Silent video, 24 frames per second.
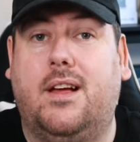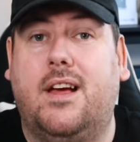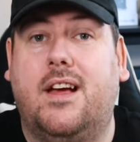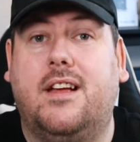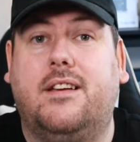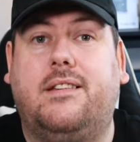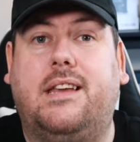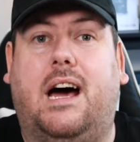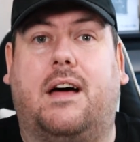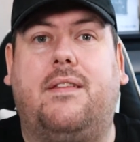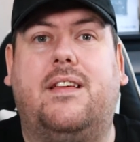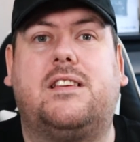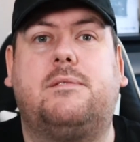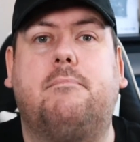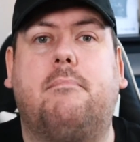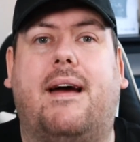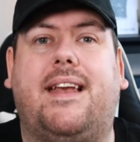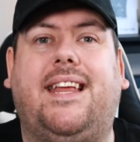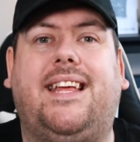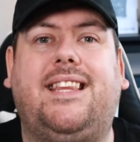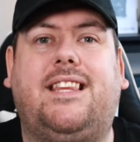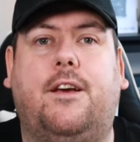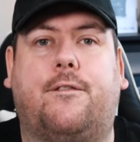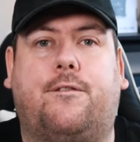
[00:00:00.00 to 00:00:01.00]
Now, there's
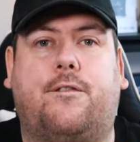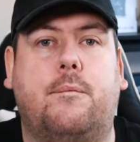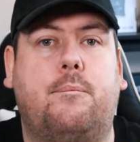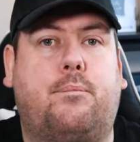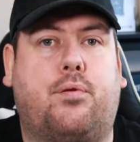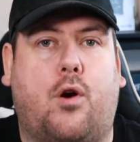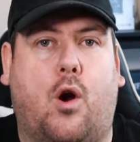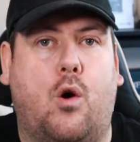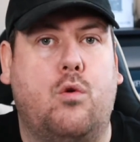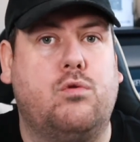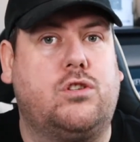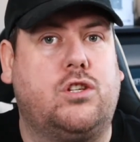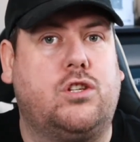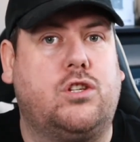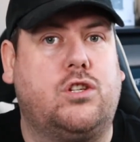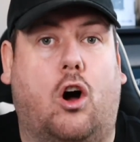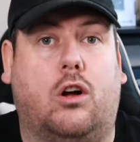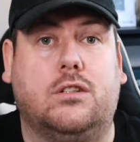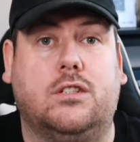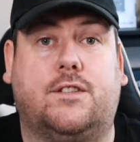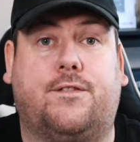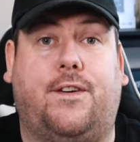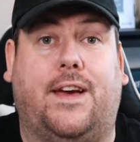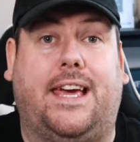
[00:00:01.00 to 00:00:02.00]
many different pros and
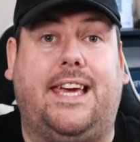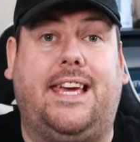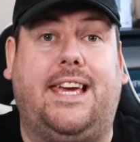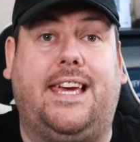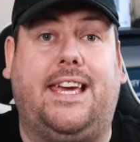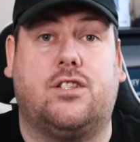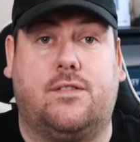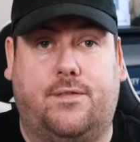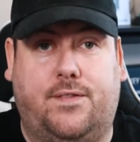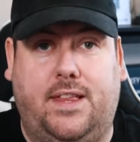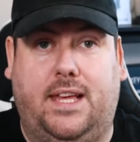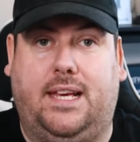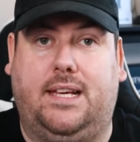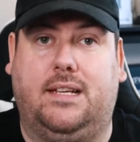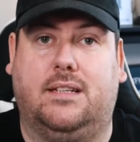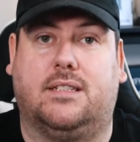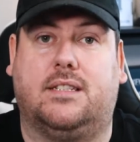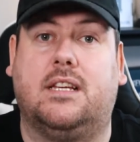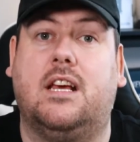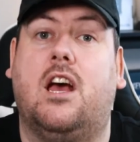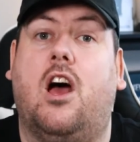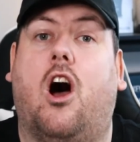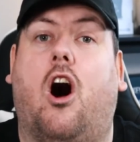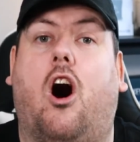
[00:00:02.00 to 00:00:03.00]
cons for each of these.
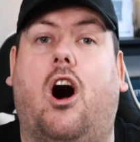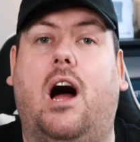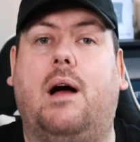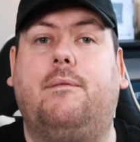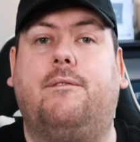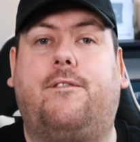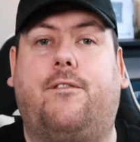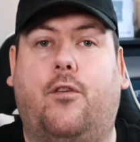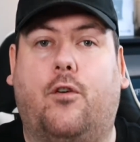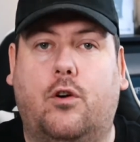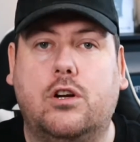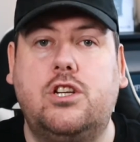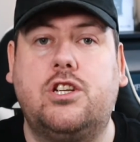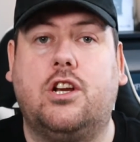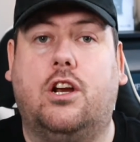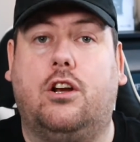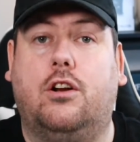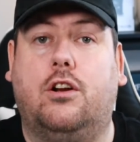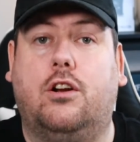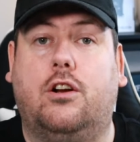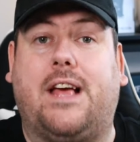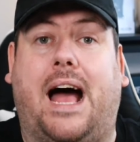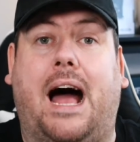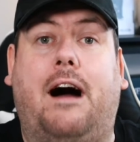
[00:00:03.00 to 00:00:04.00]
I'm fortunate
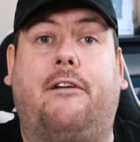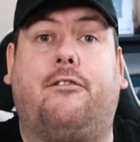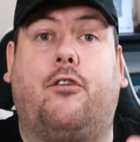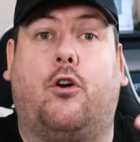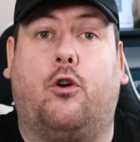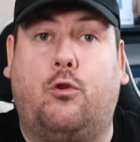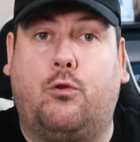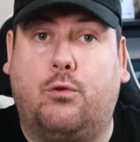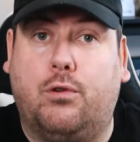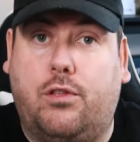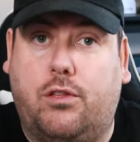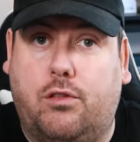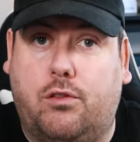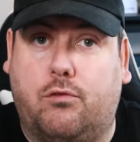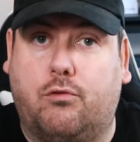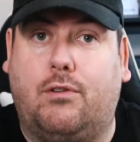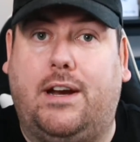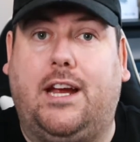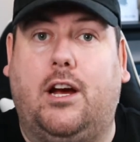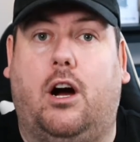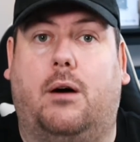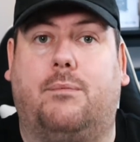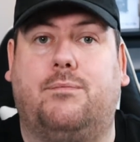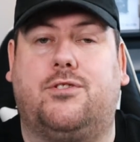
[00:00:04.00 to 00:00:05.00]
enough to have all
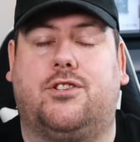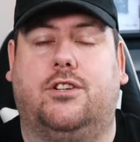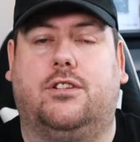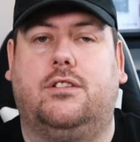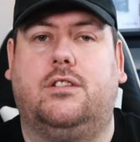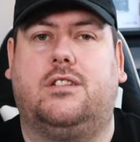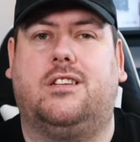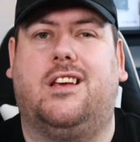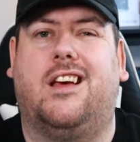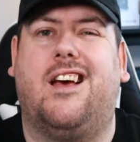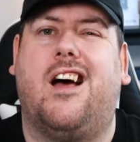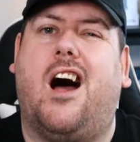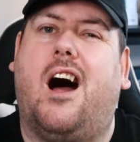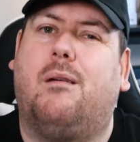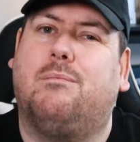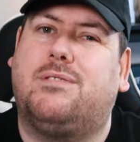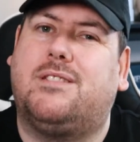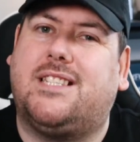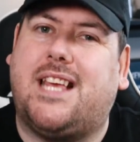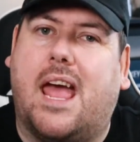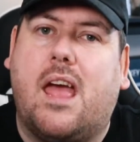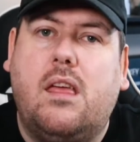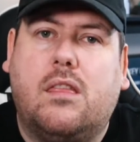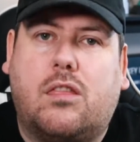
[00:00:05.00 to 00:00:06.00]
three options. I'm
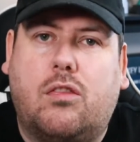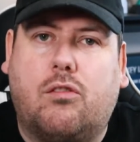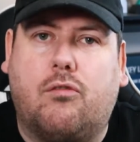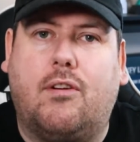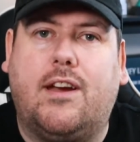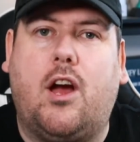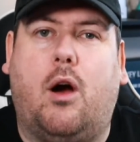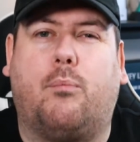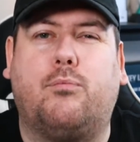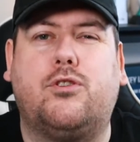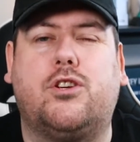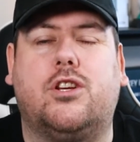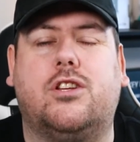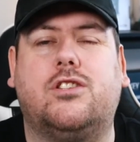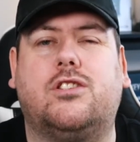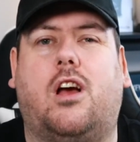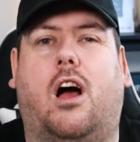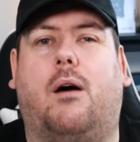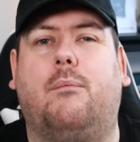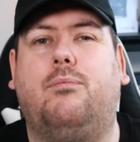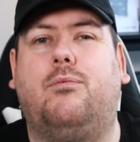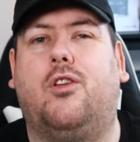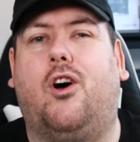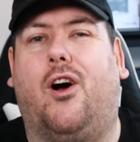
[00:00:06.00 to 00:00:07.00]
saying three options.
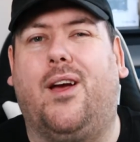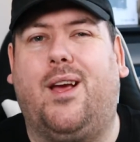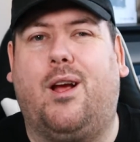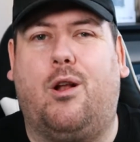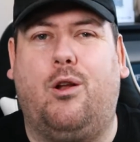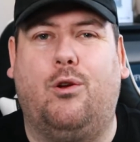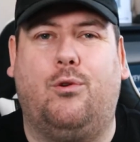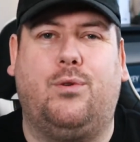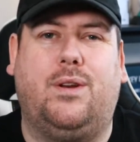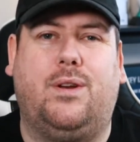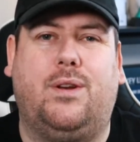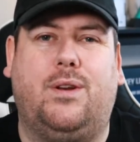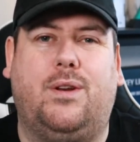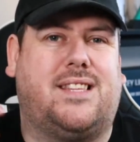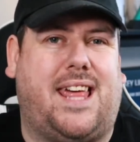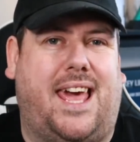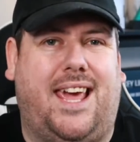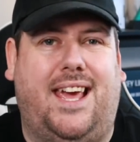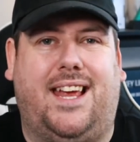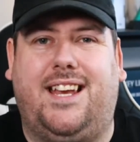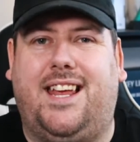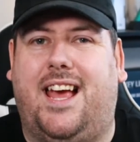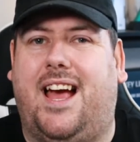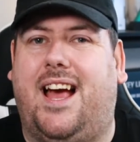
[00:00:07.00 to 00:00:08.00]
I'm not including
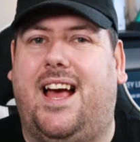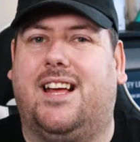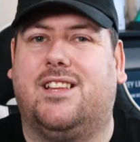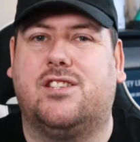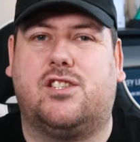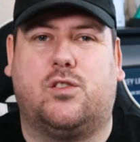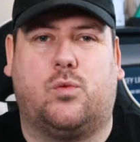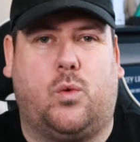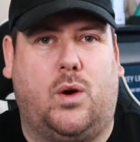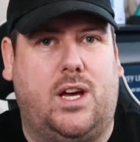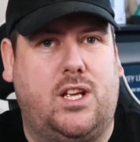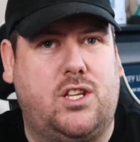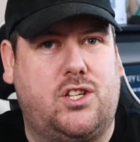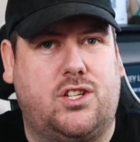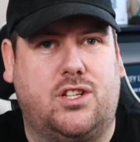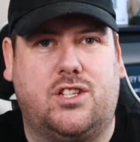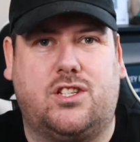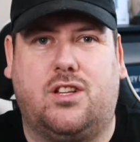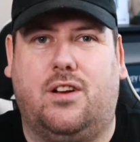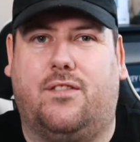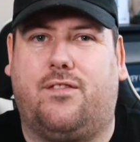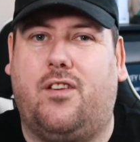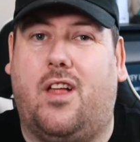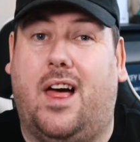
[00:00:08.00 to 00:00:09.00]
Stadia and Switch and
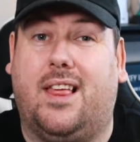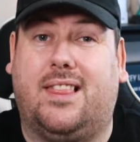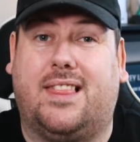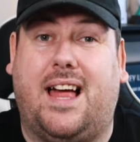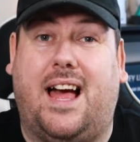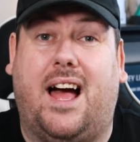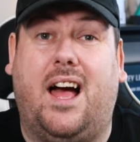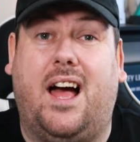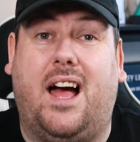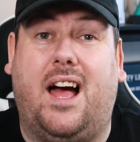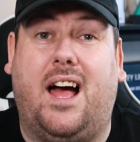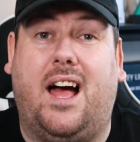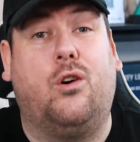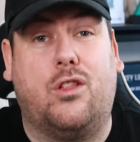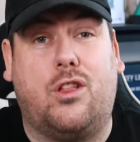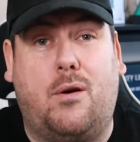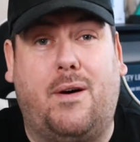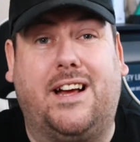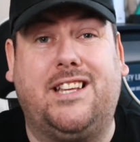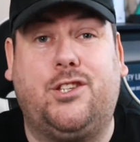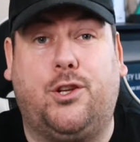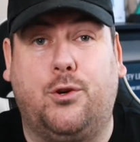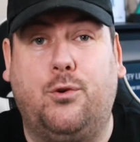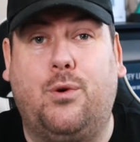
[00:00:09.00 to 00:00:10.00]
stuff like that, although
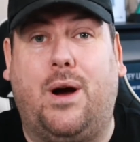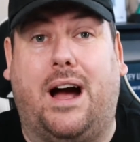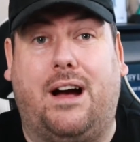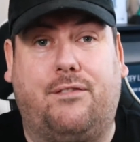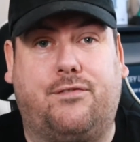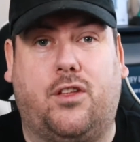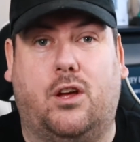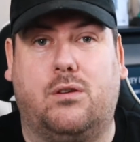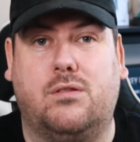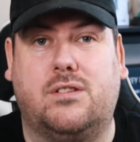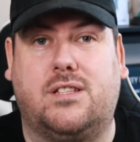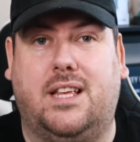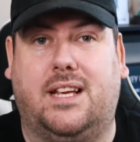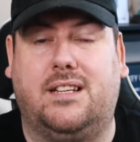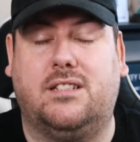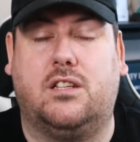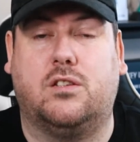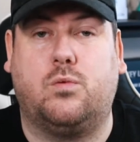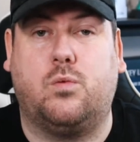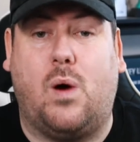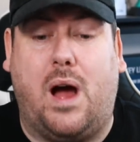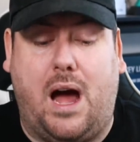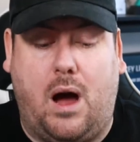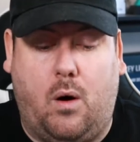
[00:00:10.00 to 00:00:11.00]
I do have those things as
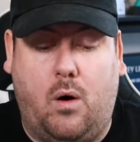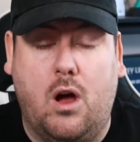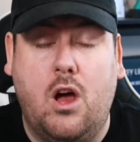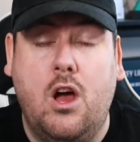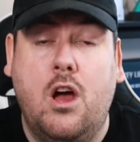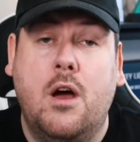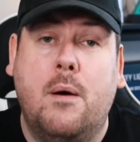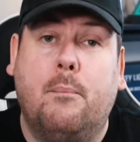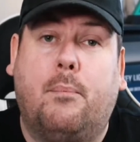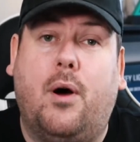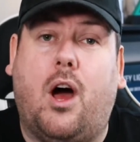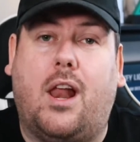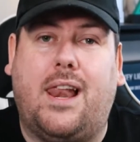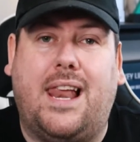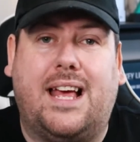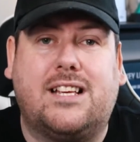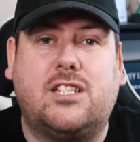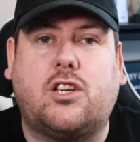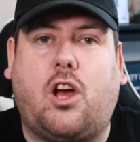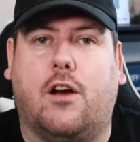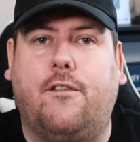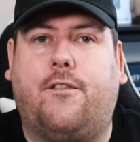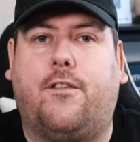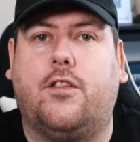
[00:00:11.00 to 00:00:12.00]
well. But let's
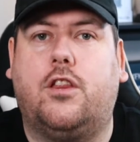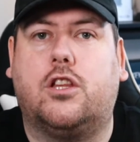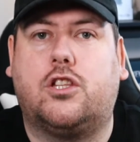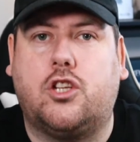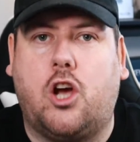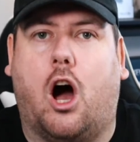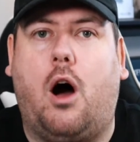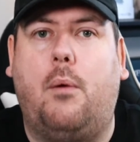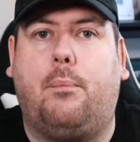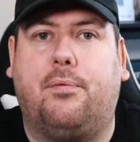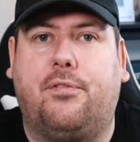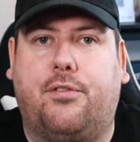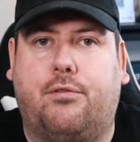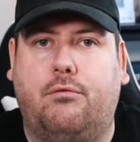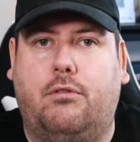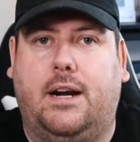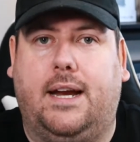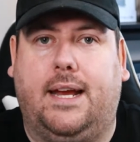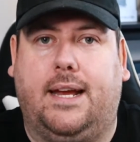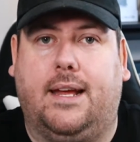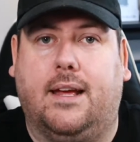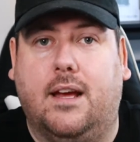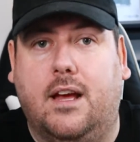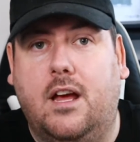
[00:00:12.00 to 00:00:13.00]
go for the top
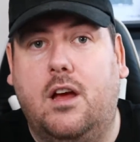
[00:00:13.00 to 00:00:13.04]
three.